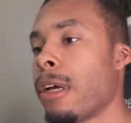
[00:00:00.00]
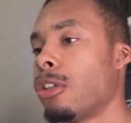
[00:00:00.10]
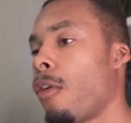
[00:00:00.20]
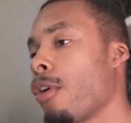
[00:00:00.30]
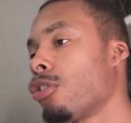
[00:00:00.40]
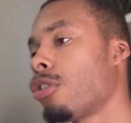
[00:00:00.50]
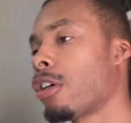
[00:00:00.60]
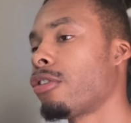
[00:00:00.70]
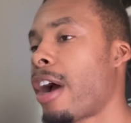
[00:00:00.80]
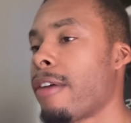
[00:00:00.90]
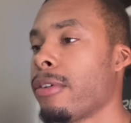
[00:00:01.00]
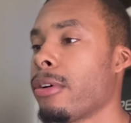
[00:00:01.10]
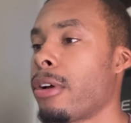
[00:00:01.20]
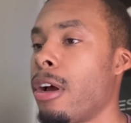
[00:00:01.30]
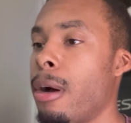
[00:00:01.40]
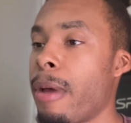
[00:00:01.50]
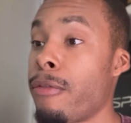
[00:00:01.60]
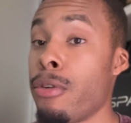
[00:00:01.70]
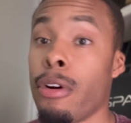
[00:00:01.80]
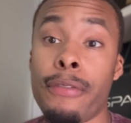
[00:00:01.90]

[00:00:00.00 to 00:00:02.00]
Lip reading: So if you're a truck driver, if you're a